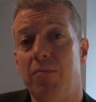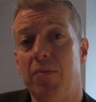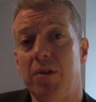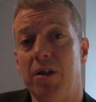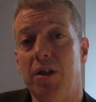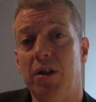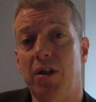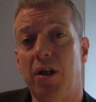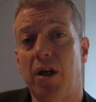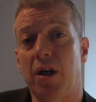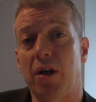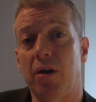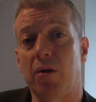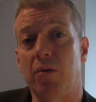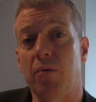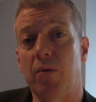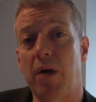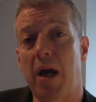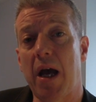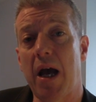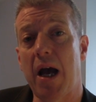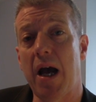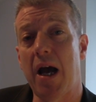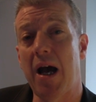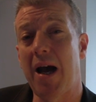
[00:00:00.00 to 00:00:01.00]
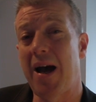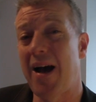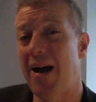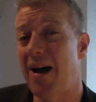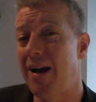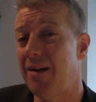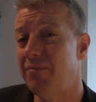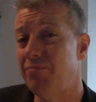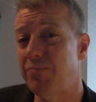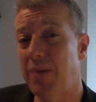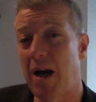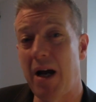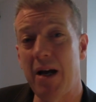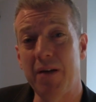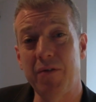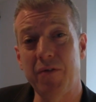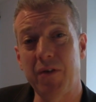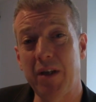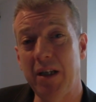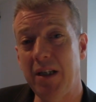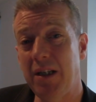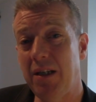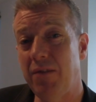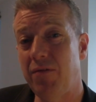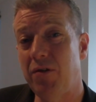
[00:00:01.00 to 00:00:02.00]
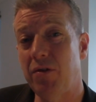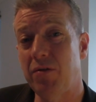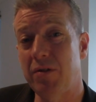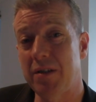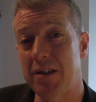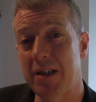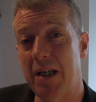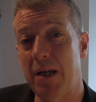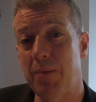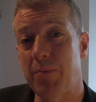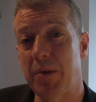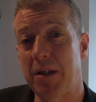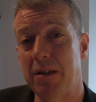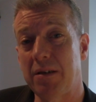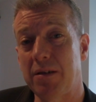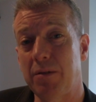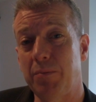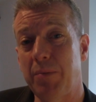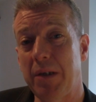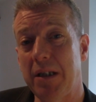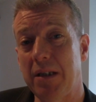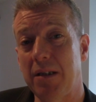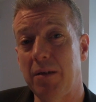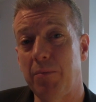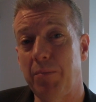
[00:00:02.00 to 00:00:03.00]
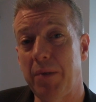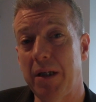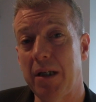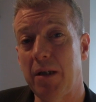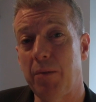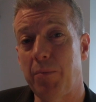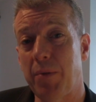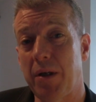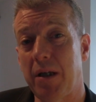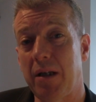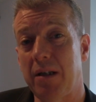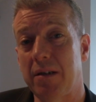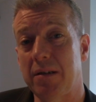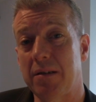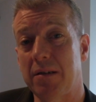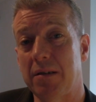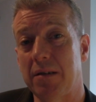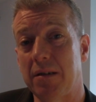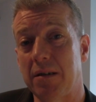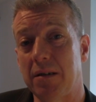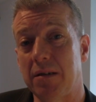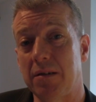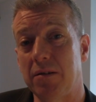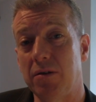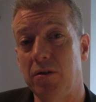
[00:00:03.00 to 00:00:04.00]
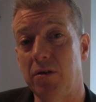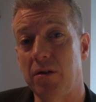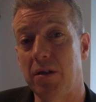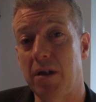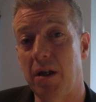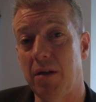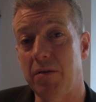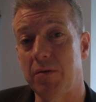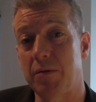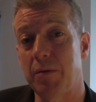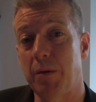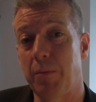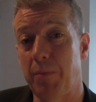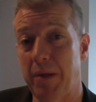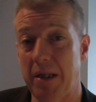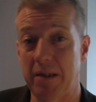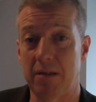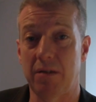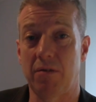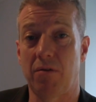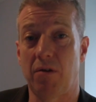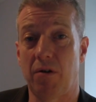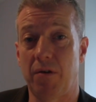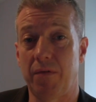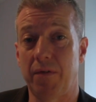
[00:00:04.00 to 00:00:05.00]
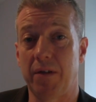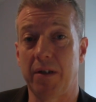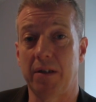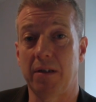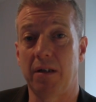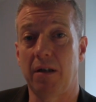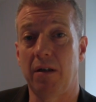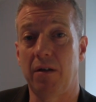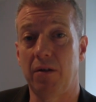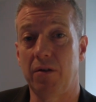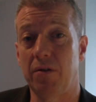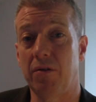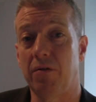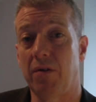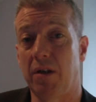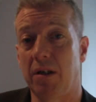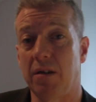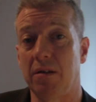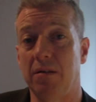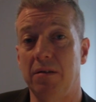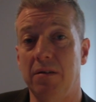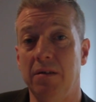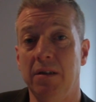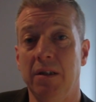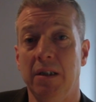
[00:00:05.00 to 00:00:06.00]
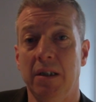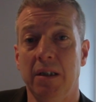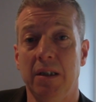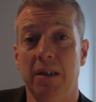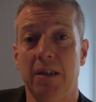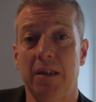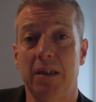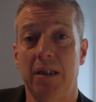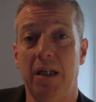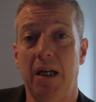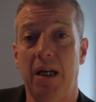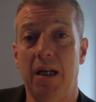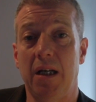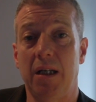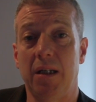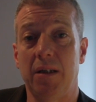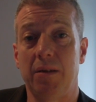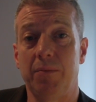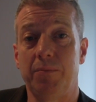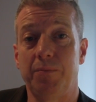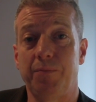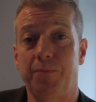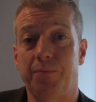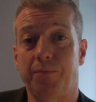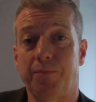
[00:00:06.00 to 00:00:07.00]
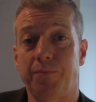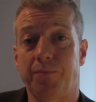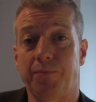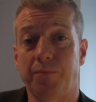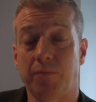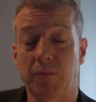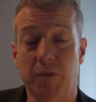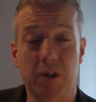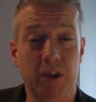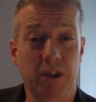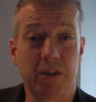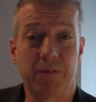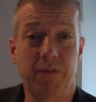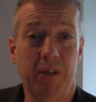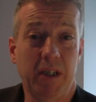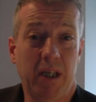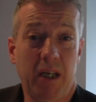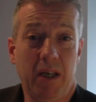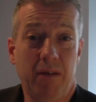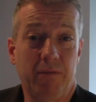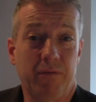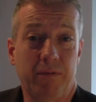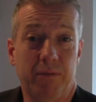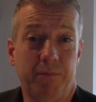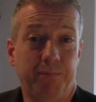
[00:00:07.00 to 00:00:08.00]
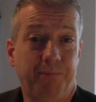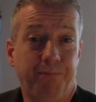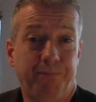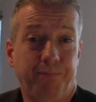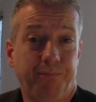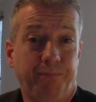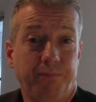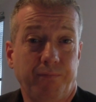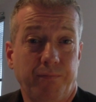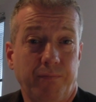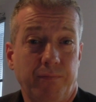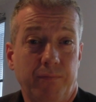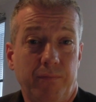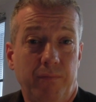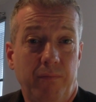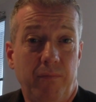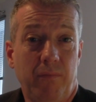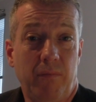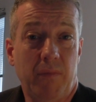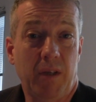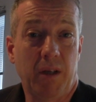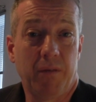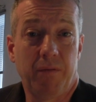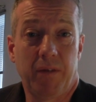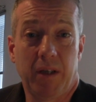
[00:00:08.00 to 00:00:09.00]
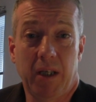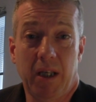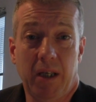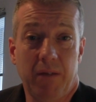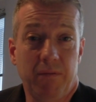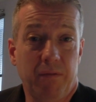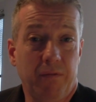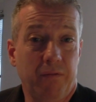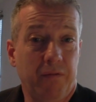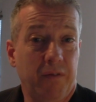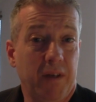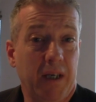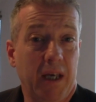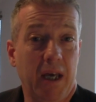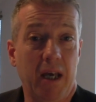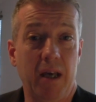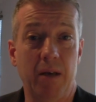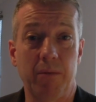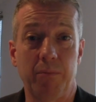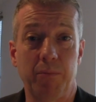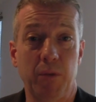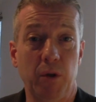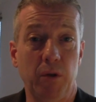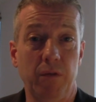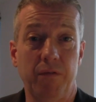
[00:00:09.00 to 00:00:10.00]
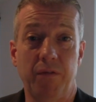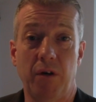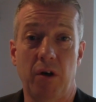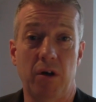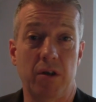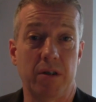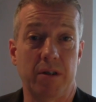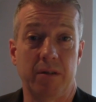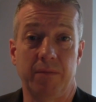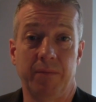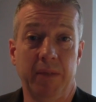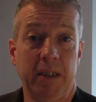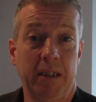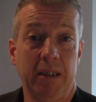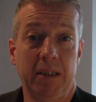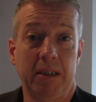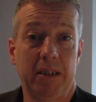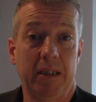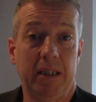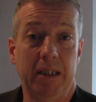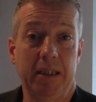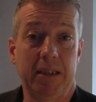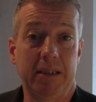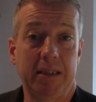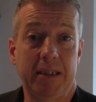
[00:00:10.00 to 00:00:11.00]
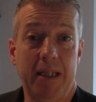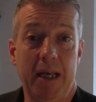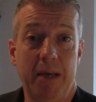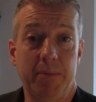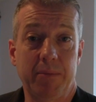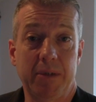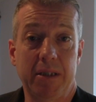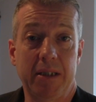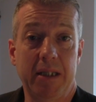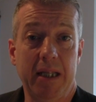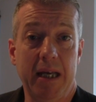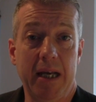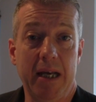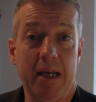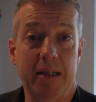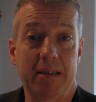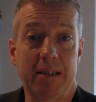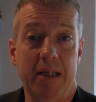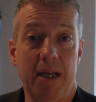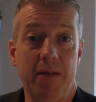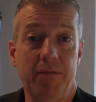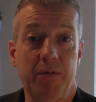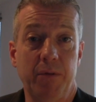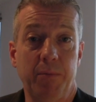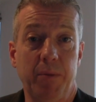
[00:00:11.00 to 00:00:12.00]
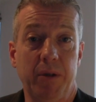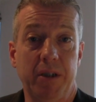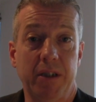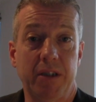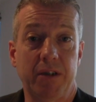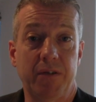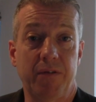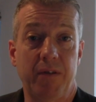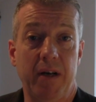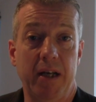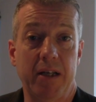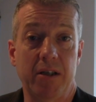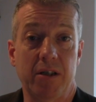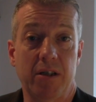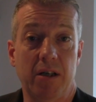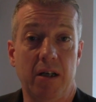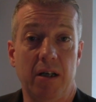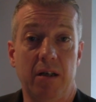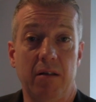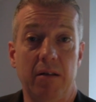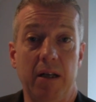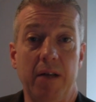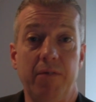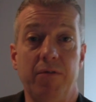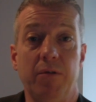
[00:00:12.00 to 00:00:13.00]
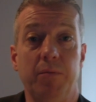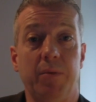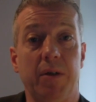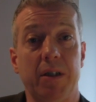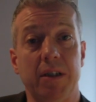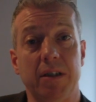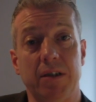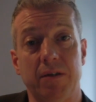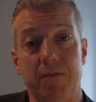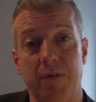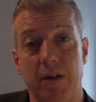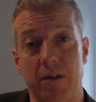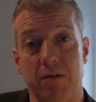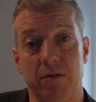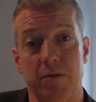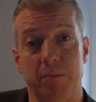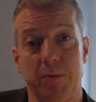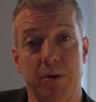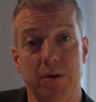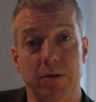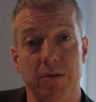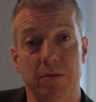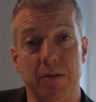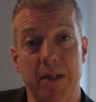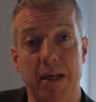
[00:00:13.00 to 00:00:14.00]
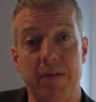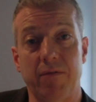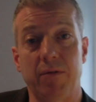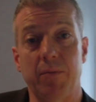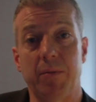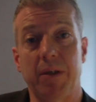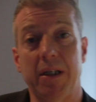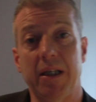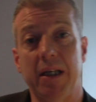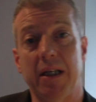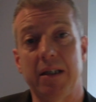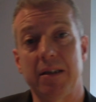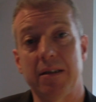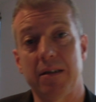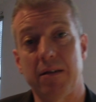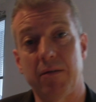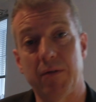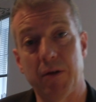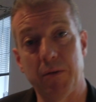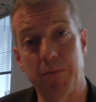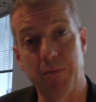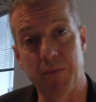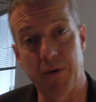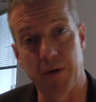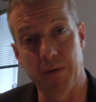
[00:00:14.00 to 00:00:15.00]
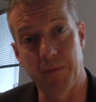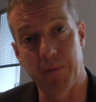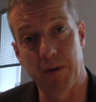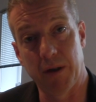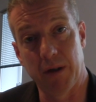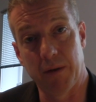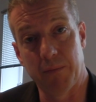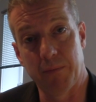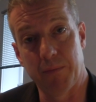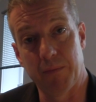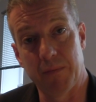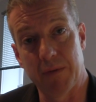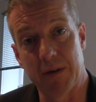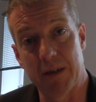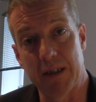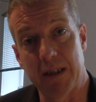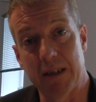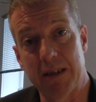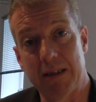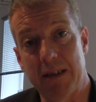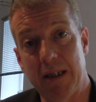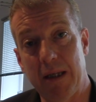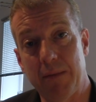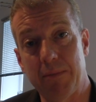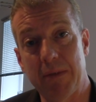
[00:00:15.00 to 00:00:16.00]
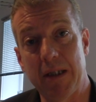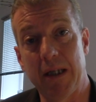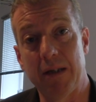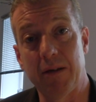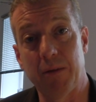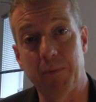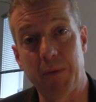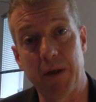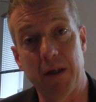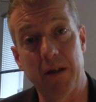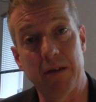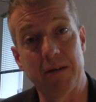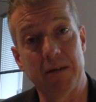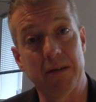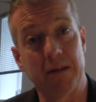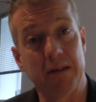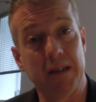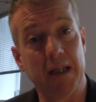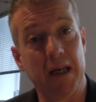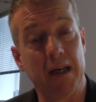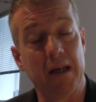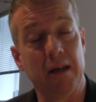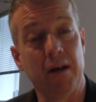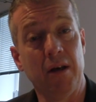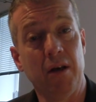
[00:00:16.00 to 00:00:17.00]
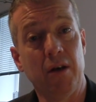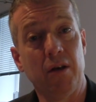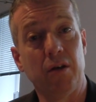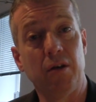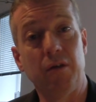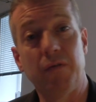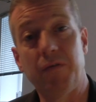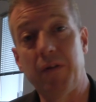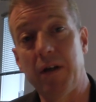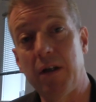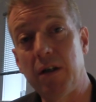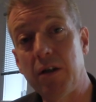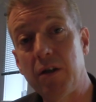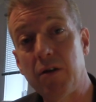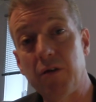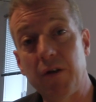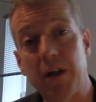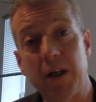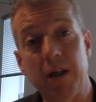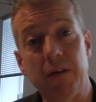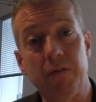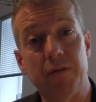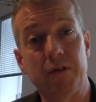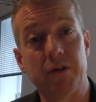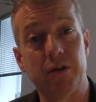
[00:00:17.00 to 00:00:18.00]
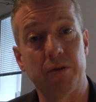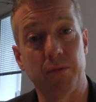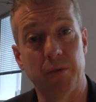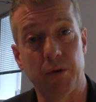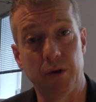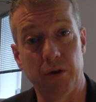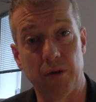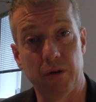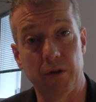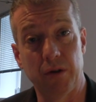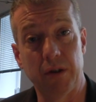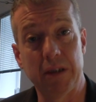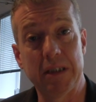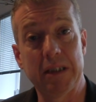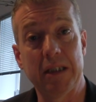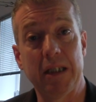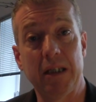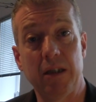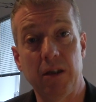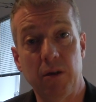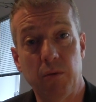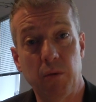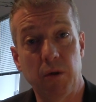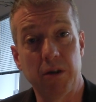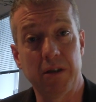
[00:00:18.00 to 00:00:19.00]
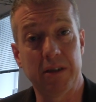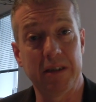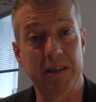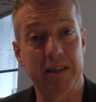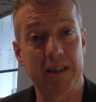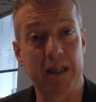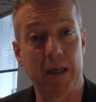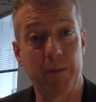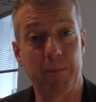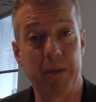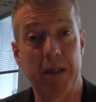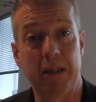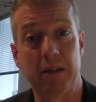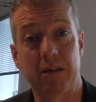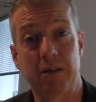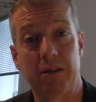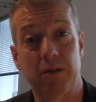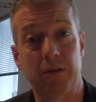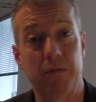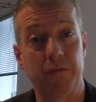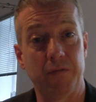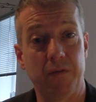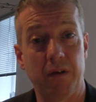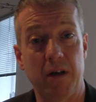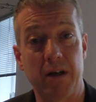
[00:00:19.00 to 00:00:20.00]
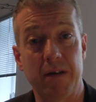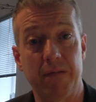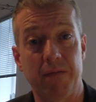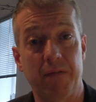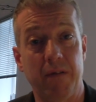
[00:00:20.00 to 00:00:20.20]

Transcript: you know, I think if you step into being the bigger person, you're going to be better off in the long run. Just forgive. forgive and forget, move on. Accept that everybody's fragile, everybody's vulnerable, everybody has their own problems. Accept that the person that you feel aggrieved towards, that you want to step into and fight